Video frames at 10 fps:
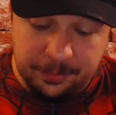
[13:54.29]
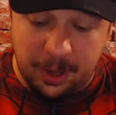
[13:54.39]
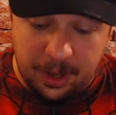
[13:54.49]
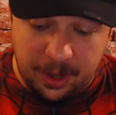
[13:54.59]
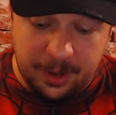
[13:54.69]

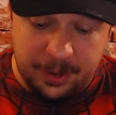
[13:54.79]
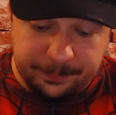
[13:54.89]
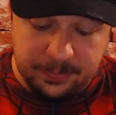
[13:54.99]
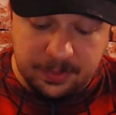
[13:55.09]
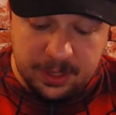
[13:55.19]
Um,
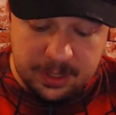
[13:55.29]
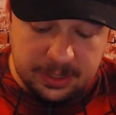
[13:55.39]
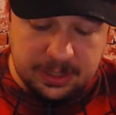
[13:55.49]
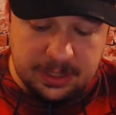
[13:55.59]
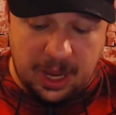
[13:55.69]

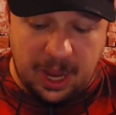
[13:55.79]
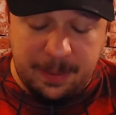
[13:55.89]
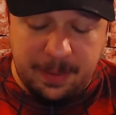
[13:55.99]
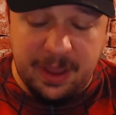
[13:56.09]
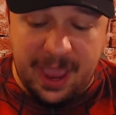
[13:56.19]
I
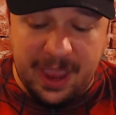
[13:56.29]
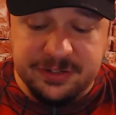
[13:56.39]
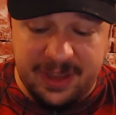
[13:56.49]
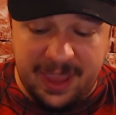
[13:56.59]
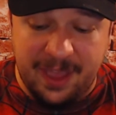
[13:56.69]
might
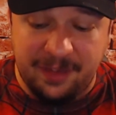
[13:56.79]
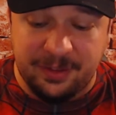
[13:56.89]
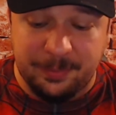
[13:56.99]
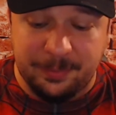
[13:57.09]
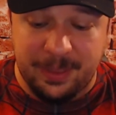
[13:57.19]
actually have him,